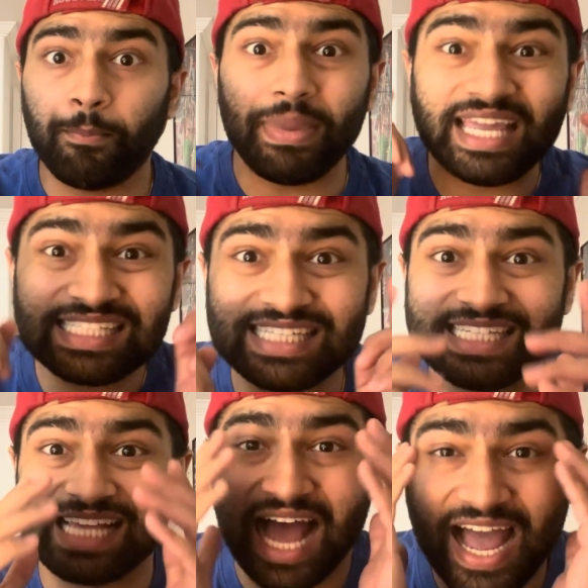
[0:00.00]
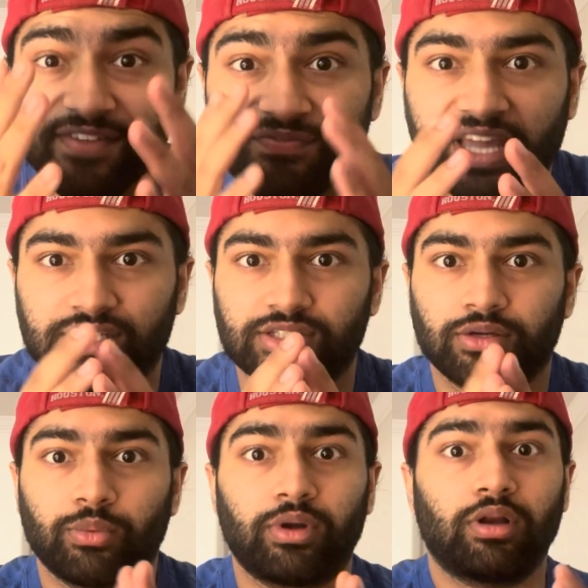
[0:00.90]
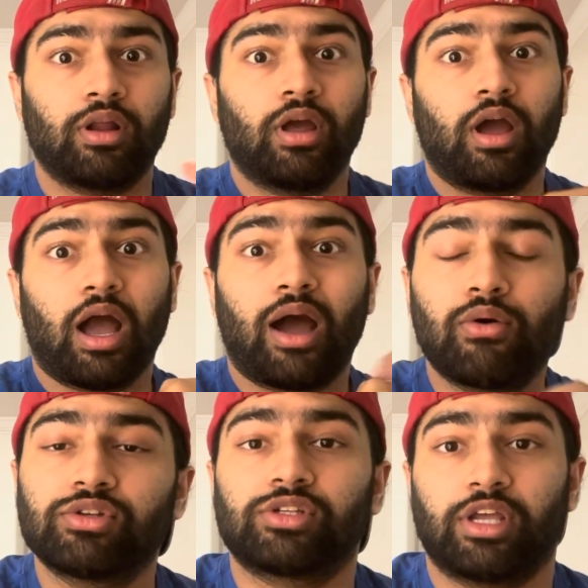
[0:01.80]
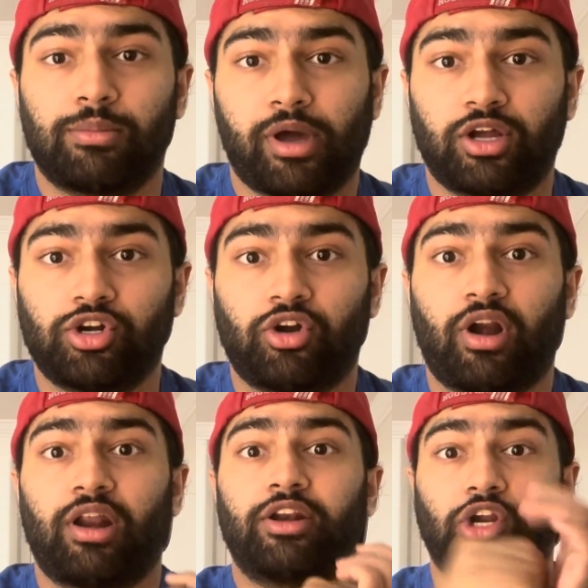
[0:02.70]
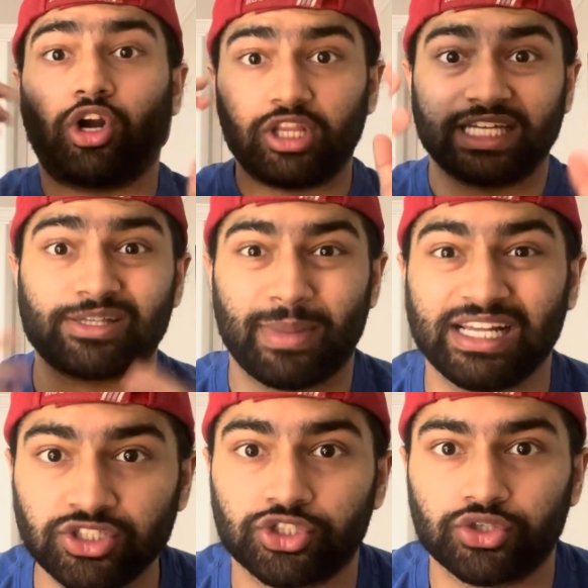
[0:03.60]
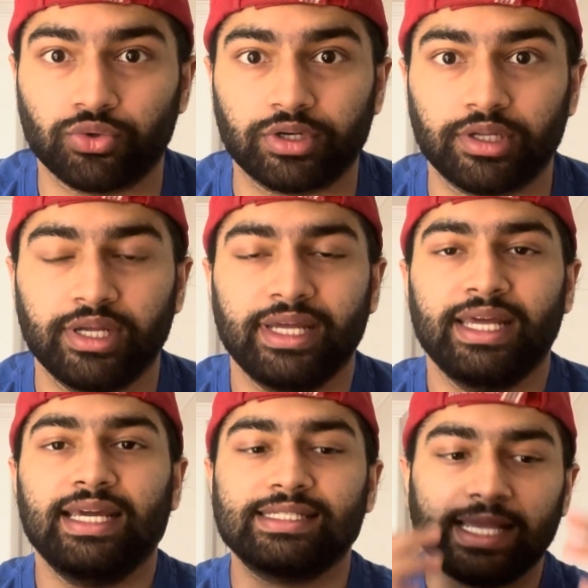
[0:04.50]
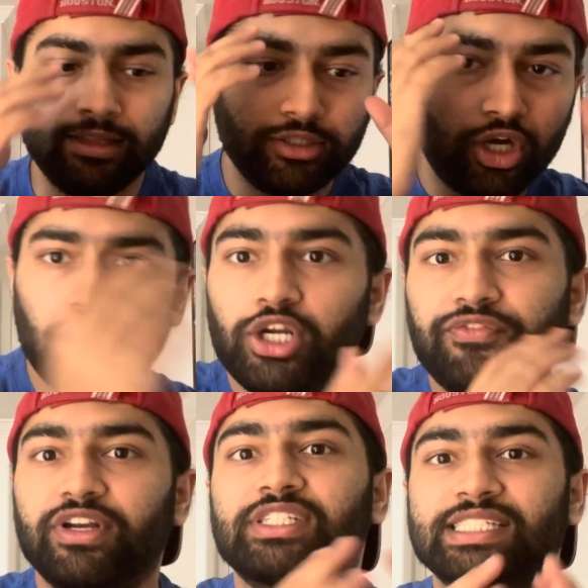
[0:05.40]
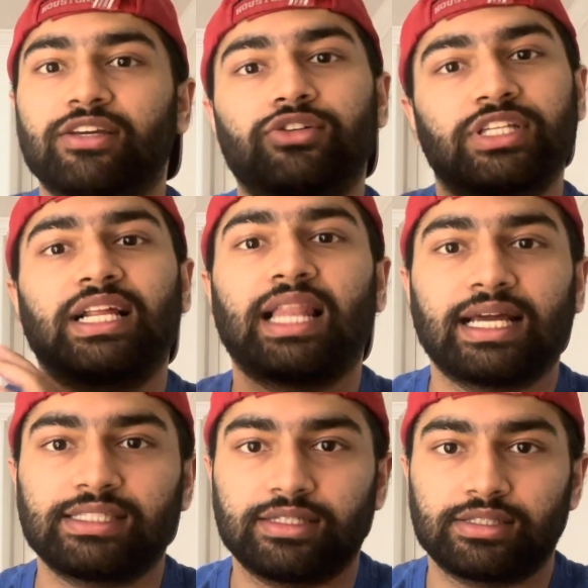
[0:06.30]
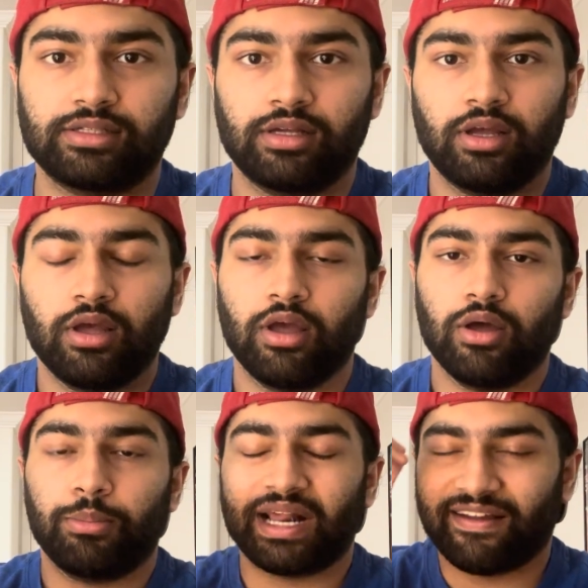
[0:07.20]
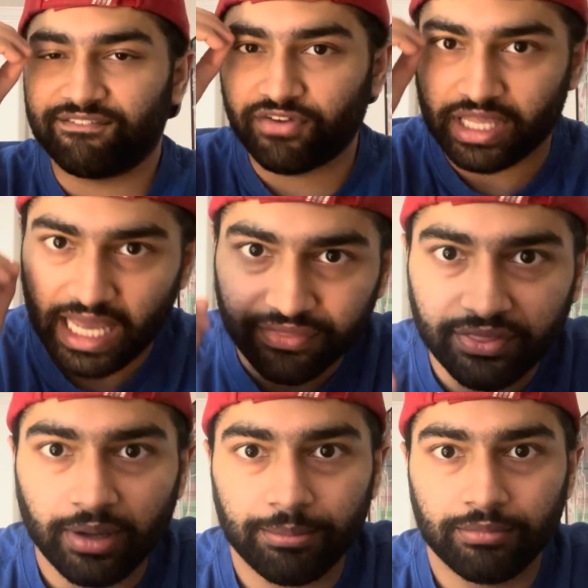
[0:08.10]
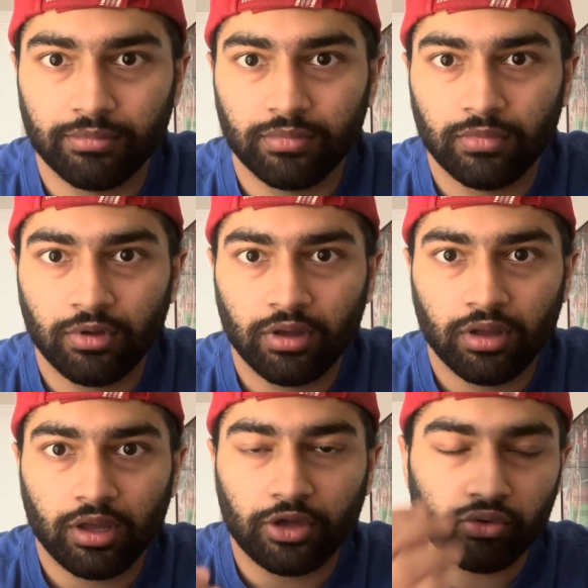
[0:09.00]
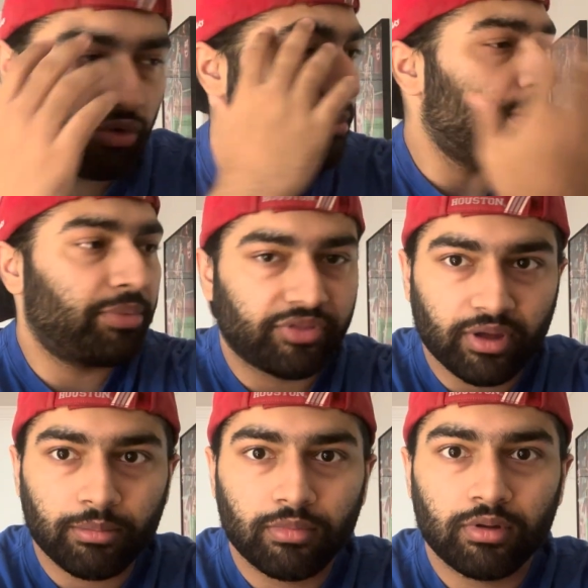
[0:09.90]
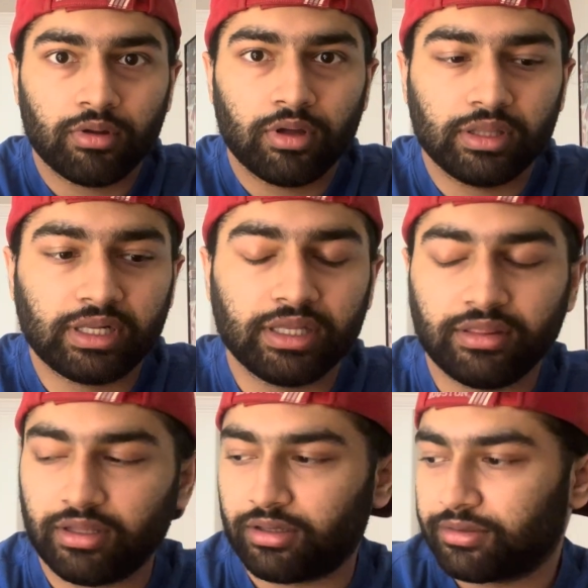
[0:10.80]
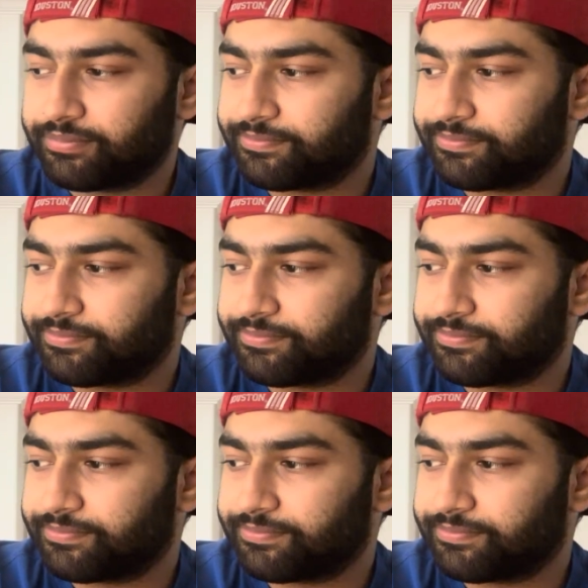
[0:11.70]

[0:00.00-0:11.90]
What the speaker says: biggest things I faced when I was in my undergrad and currently as a master's student is I learn different skills in classes, but I forget them. I don't remember them. And then I think,